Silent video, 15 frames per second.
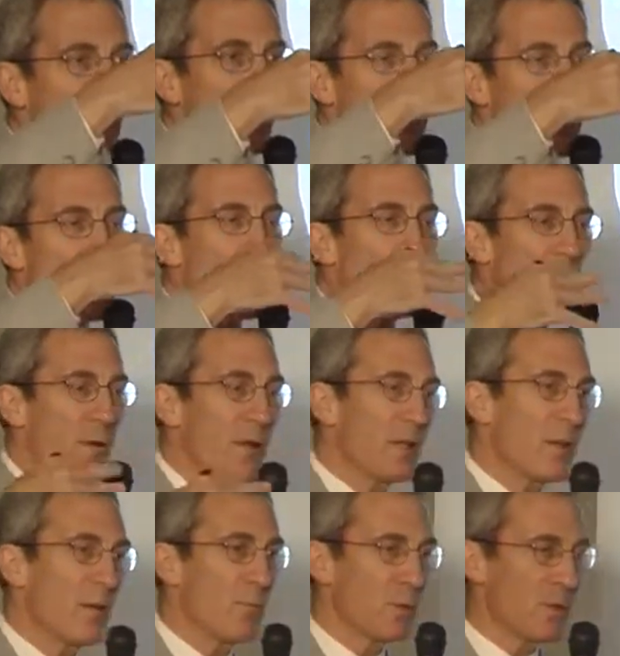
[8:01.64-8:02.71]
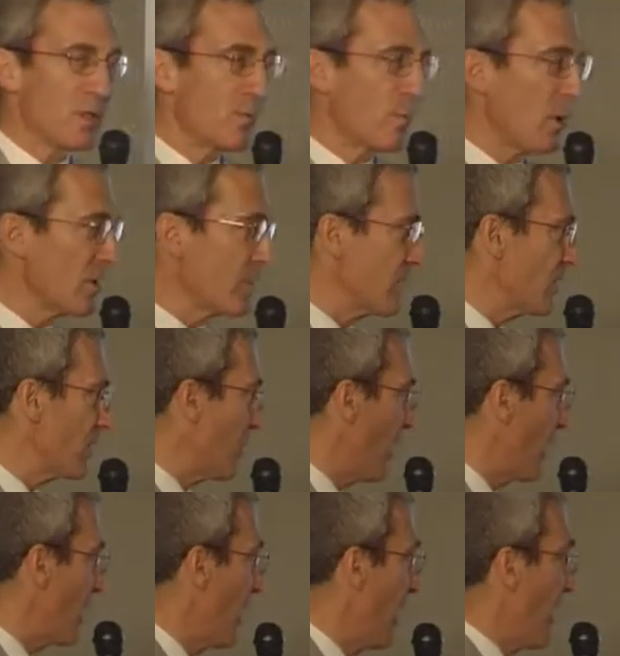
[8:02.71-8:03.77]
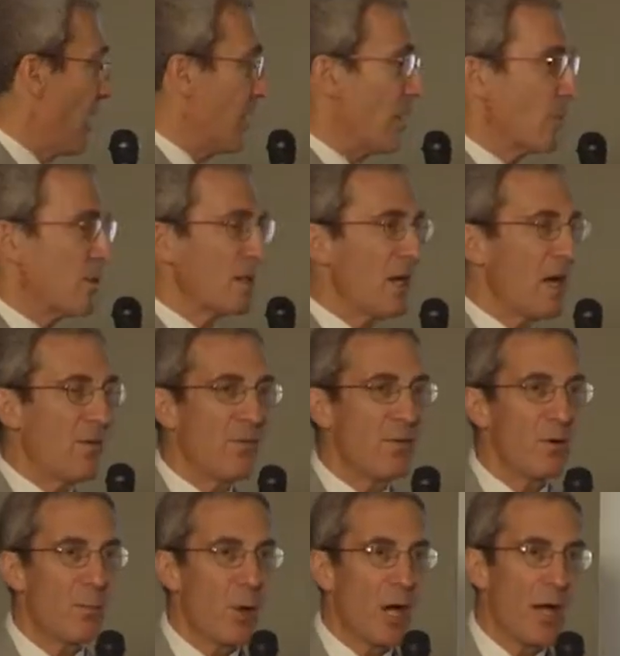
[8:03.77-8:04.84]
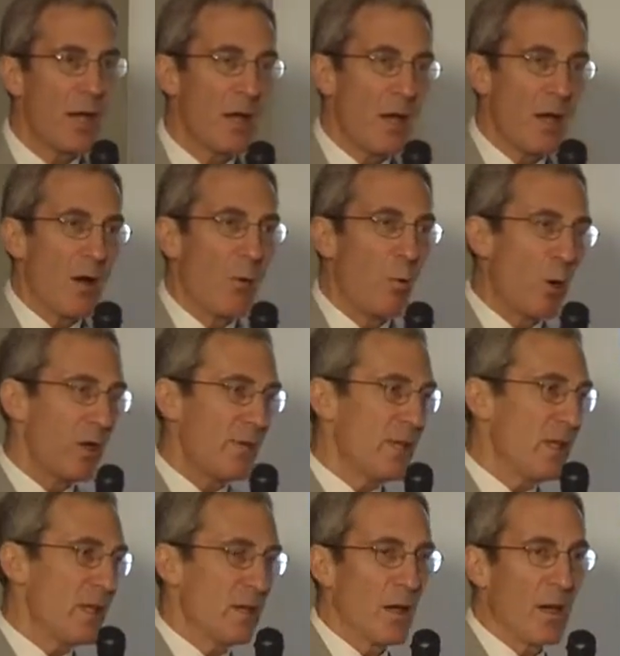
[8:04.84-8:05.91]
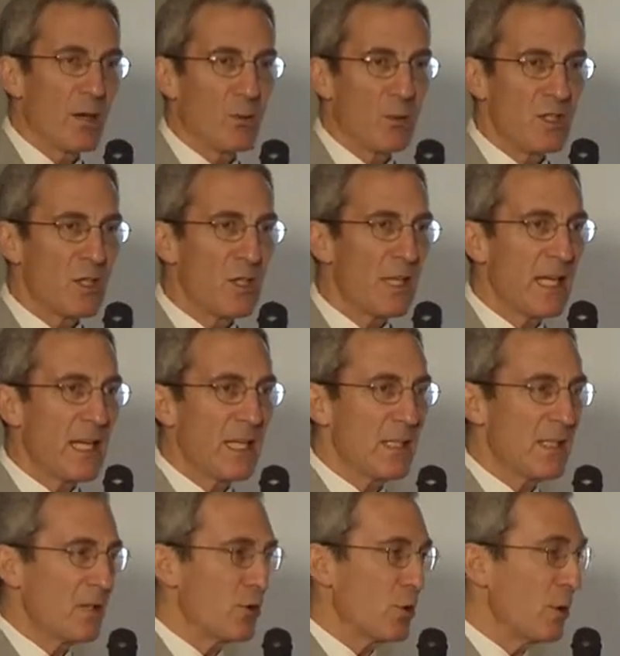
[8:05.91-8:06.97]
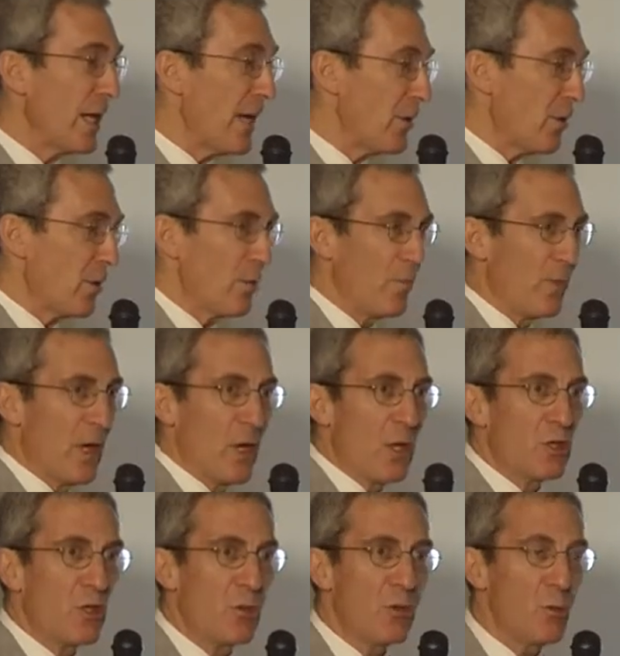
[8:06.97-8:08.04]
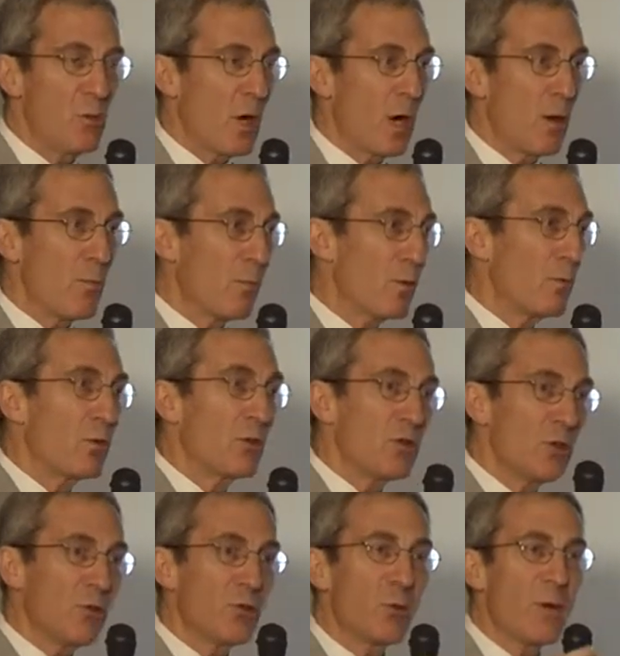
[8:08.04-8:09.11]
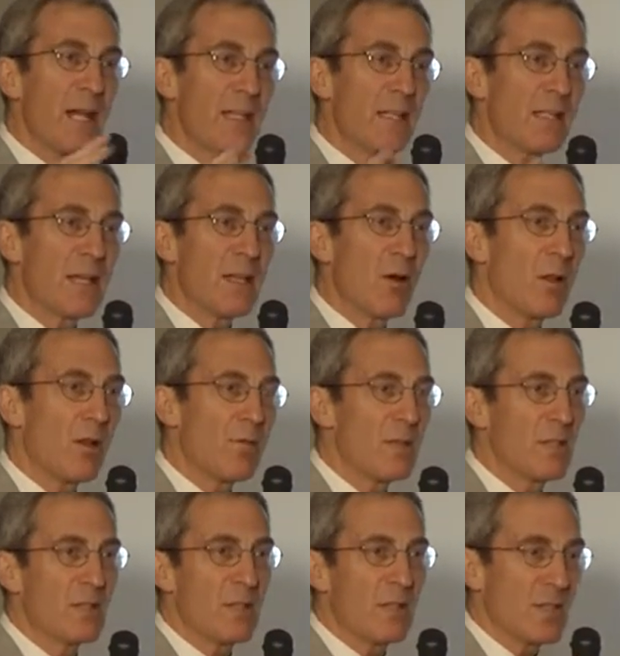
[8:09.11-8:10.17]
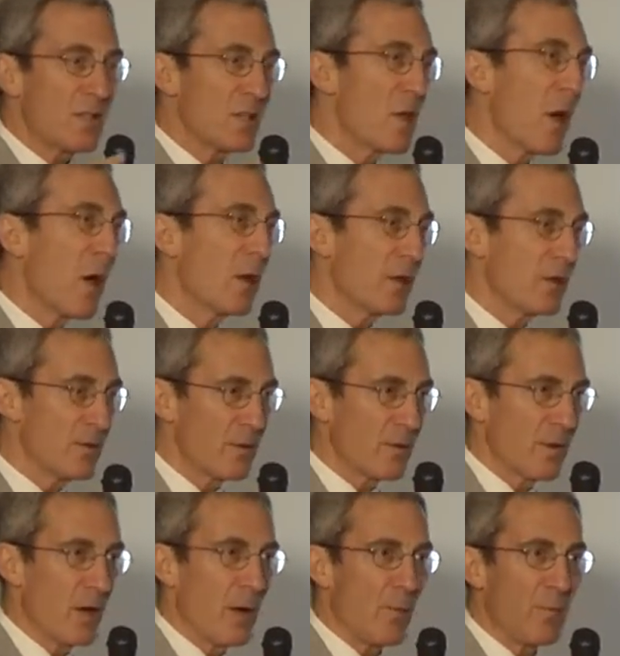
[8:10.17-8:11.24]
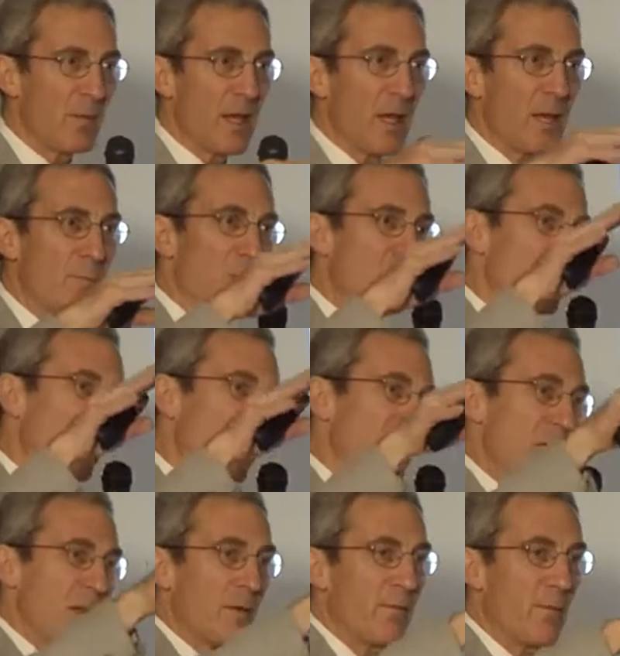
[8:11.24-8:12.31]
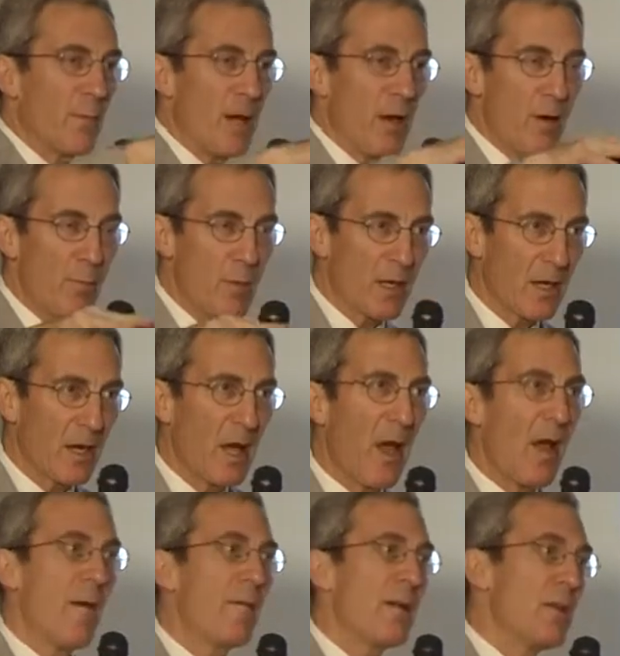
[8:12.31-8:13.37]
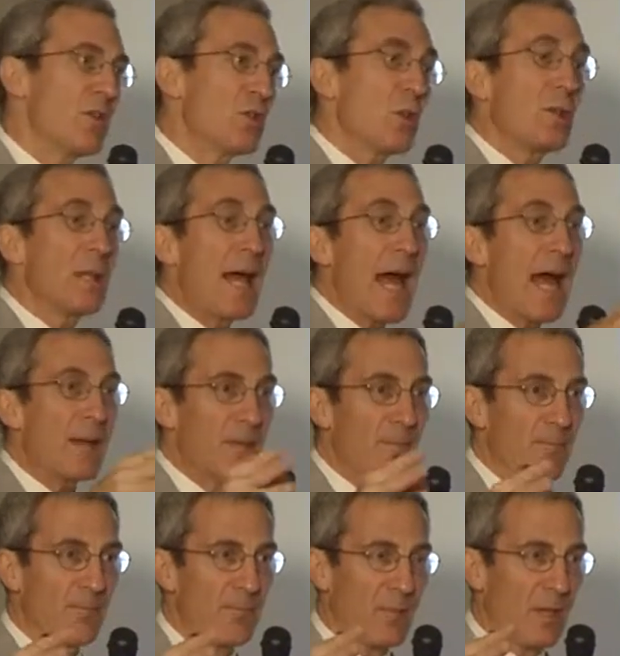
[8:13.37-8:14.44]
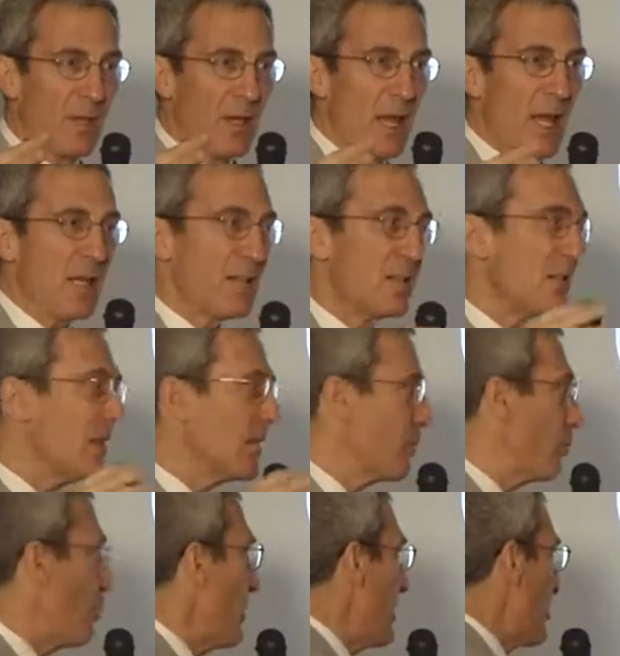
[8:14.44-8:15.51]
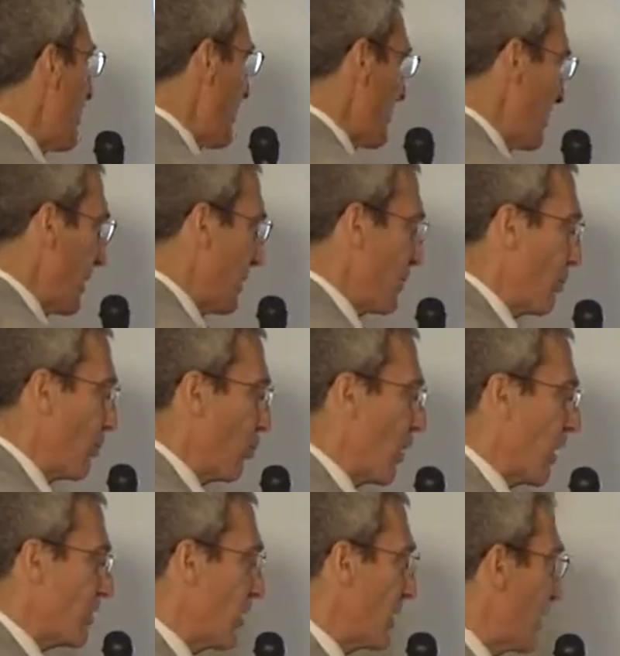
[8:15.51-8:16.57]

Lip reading: reconquering the Muslim parts of Spain. There was an effort by one of the Christian kings in Toledo to translate all of this knowledge that had been translated from Arabic into Latin. And it's this retranslation project